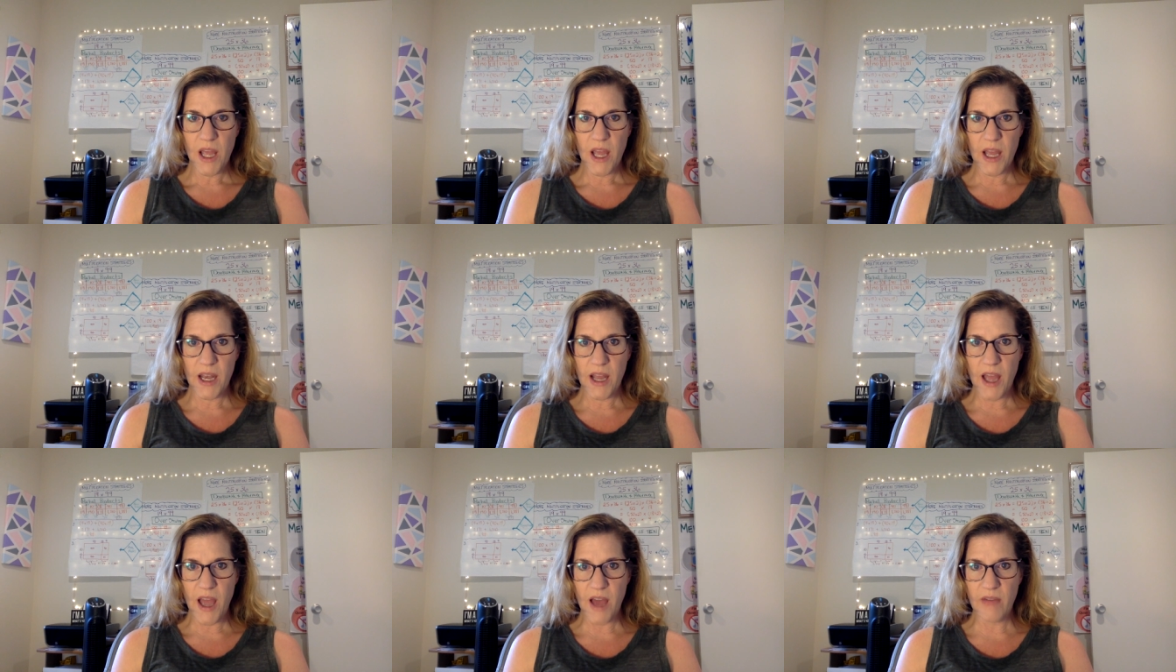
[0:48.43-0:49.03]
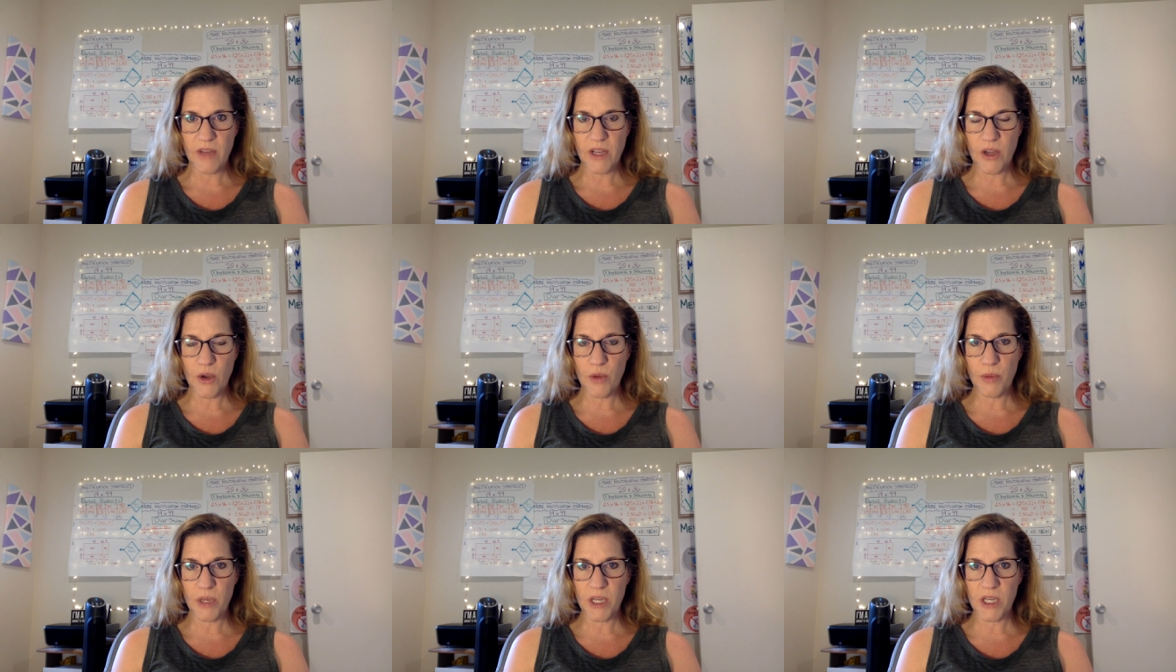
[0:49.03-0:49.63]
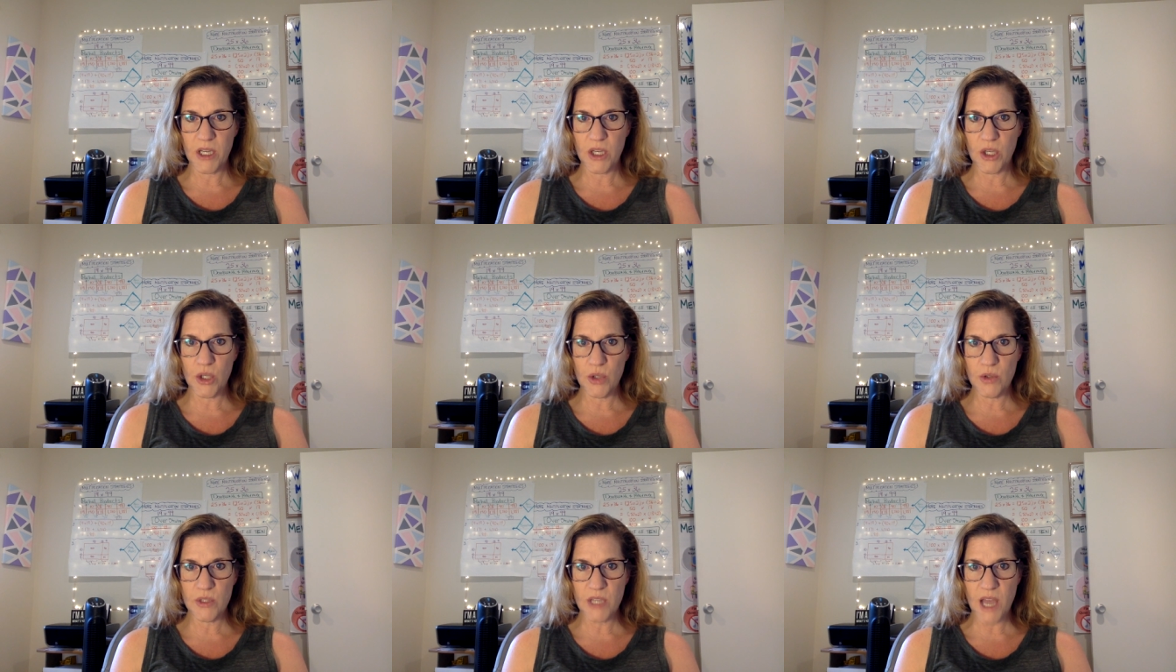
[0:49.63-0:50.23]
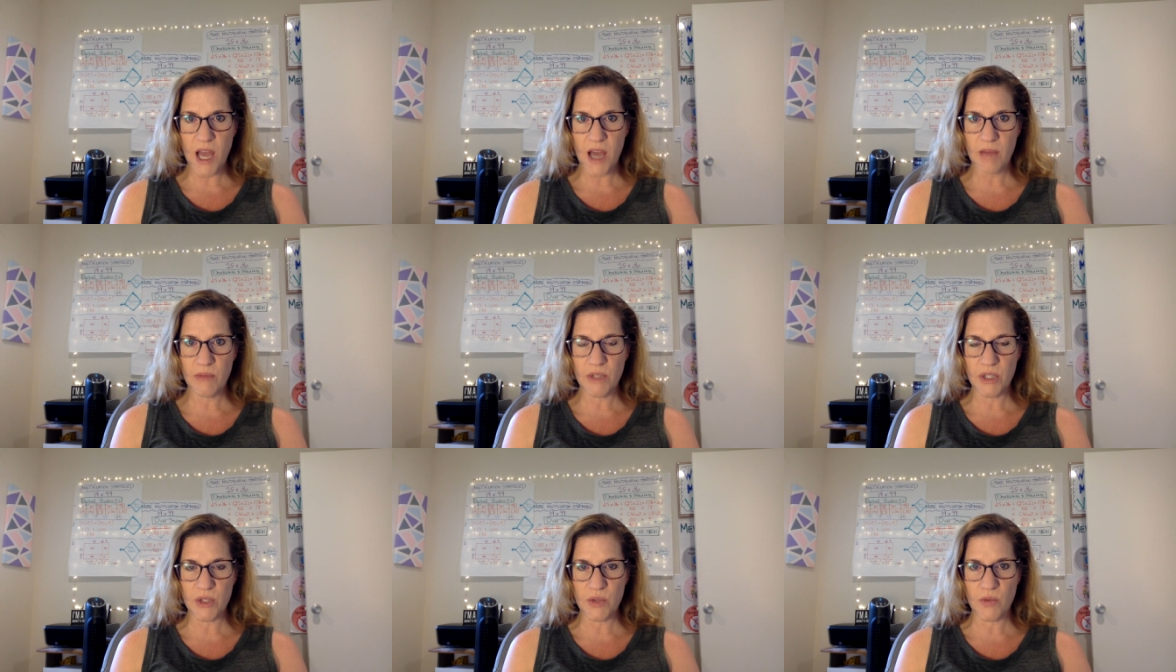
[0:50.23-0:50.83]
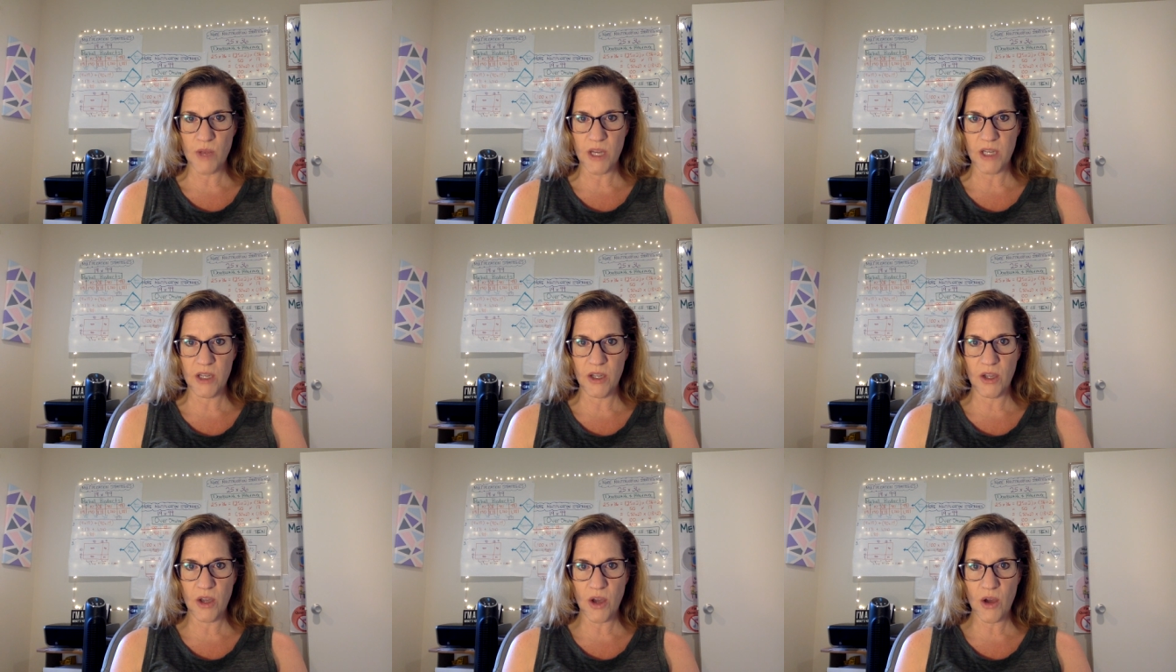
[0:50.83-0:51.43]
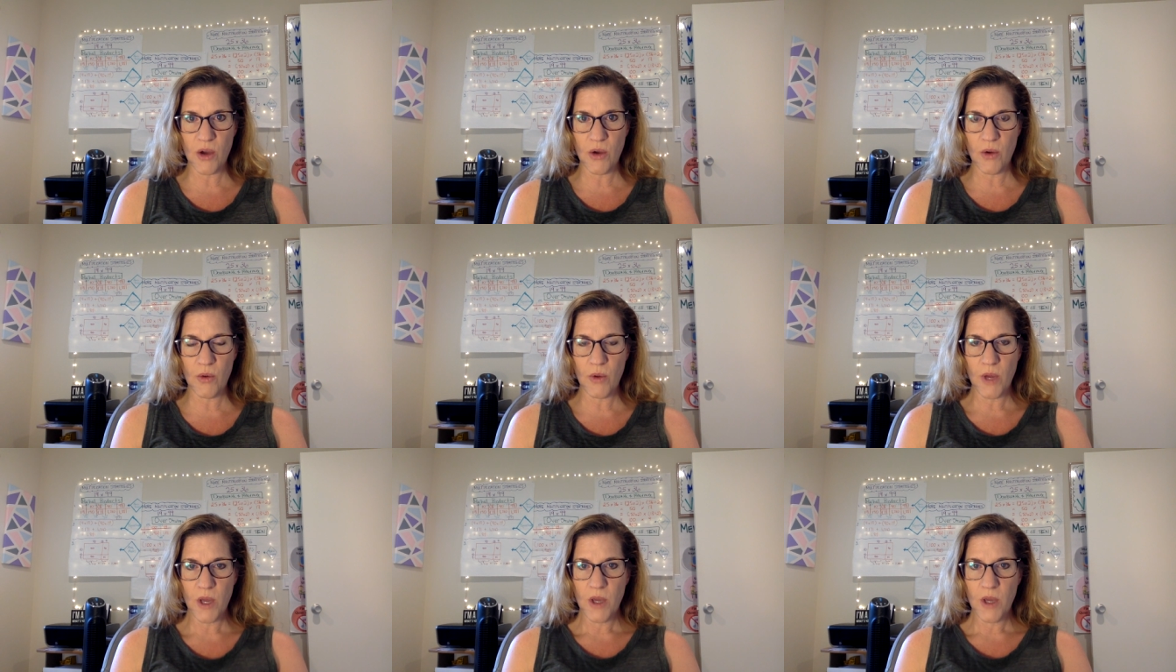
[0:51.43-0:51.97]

and have it open in a new tab just ready to go,